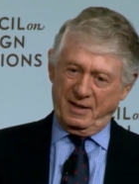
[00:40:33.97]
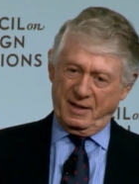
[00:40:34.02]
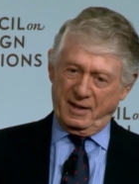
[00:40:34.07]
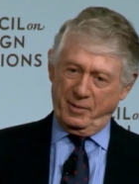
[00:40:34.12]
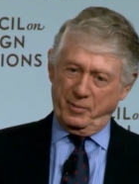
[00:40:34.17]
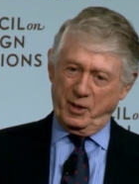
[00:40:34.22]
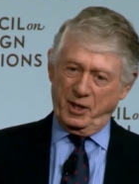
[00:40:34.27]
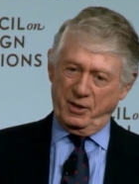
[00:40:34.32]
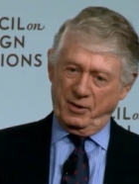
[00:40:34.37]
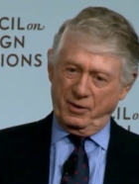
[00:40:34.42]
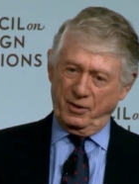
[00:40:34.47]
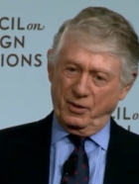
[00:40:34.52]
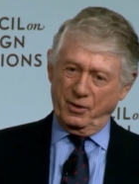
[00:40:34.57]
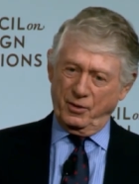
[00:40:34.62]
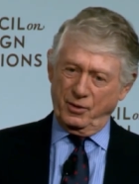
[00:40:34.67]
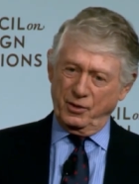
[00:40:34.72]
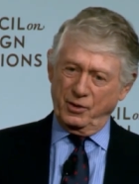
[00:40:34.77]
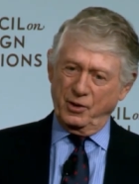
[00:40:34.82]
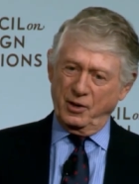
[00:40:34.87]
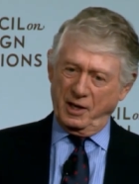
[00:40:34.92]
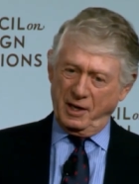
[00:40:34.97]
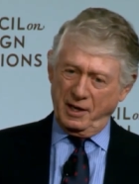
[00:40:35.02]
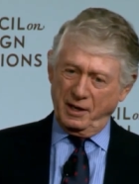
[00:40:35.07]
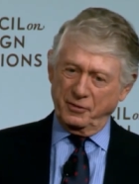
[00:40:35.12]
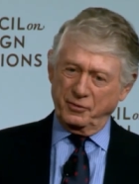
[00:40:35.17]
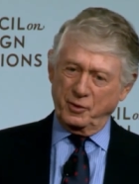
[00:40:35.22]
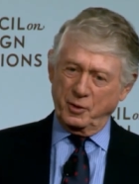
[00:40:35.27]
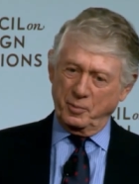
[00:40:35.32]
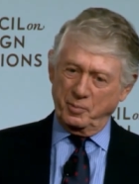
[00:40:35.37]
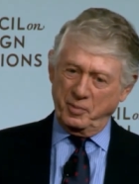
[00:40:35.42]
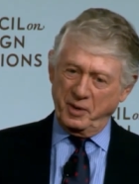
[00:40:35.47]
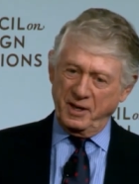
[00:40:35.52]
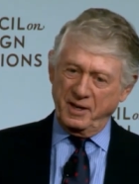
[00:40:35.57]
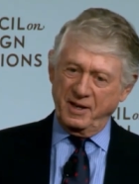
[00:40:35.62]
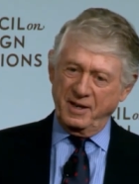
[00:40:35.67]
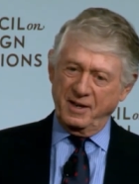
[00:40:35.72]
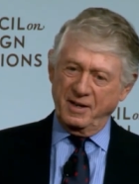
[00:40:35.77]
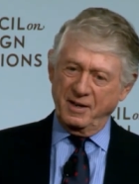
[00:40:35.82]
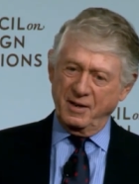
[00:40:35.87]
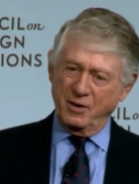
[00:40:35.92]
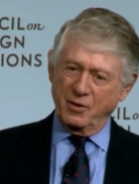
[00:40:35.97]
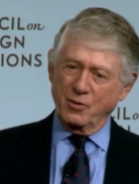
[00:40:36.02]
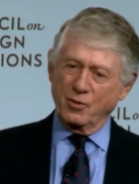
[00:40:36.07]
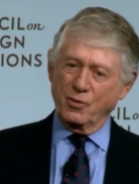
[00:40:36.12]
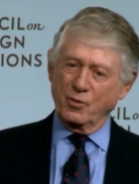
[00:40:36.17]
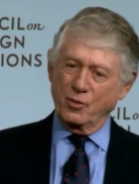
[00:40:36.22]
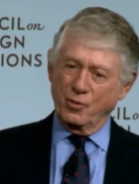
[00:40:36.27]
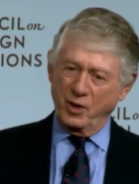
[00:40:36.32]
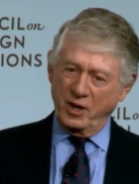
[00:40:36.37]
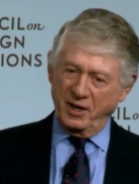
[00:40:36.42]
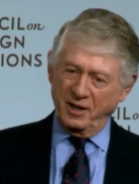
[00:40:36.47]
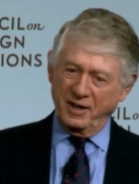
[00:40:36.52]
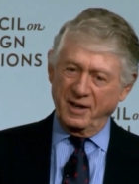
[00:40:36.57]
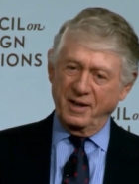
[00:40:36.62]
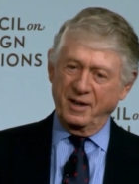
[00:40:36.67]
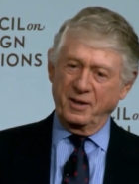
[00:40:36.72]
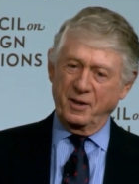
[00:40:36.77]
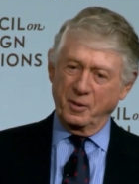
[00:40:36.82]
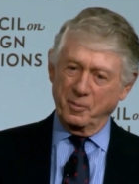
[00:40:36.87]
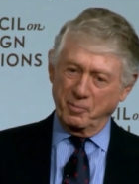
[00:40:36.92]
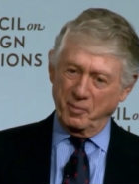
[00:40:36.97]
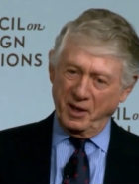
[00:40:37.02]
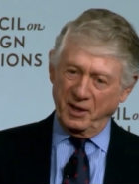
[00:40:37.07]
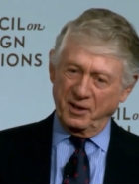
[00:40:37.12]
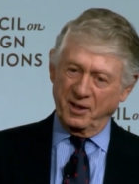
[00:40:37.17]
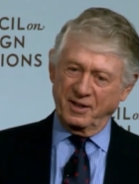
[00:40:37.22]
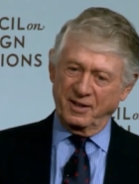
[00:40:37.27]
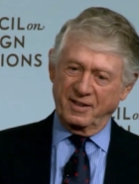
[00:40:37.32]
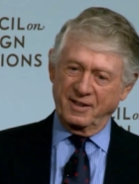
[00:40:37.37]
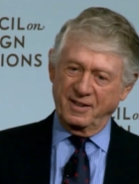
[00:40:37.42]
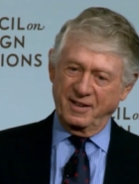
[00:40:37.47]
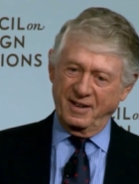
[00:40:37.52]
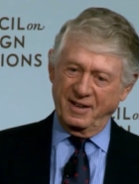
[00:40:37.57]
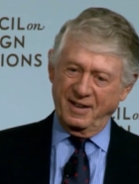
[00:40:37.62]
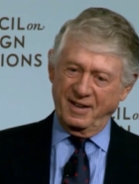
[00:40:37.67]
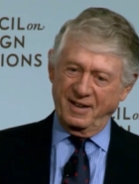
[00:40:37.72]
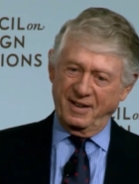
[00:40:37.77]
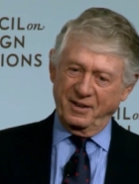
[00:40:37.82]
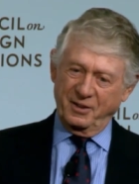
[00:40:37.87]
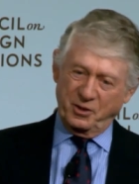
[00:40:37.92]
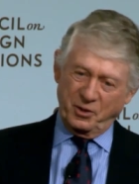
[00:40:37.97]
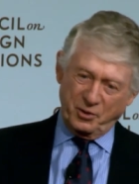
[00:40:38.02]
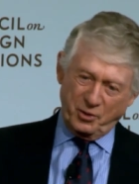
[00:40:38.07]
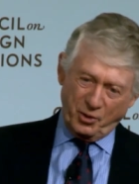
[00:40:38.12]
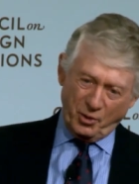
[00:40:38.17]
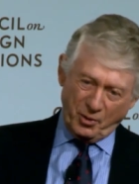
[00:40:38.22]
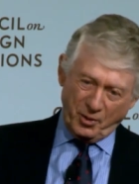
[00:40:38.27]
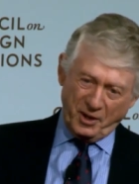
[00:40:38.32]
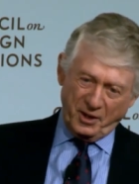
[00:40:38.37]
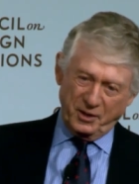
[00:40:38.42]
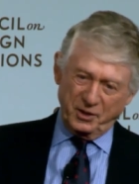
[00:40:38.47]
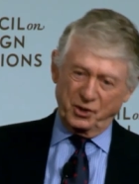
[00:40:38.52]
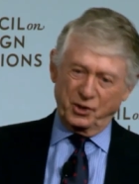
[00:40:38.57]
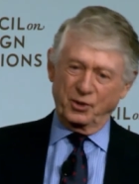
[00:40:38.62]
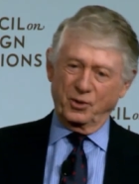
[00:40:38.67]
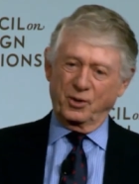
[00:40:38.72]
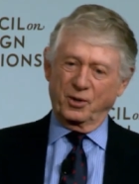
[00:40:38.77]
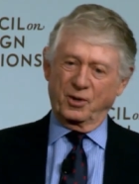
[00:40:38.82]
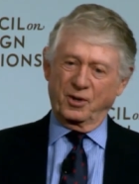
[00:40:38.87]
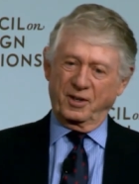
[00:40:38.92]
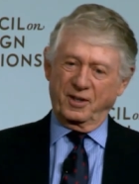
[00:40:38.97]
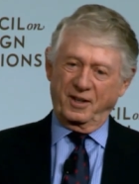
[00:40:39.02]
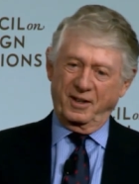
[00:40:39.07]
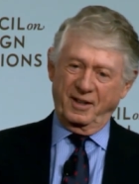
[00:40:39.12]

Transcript: I mean, you know, you have to be really committed to doing a story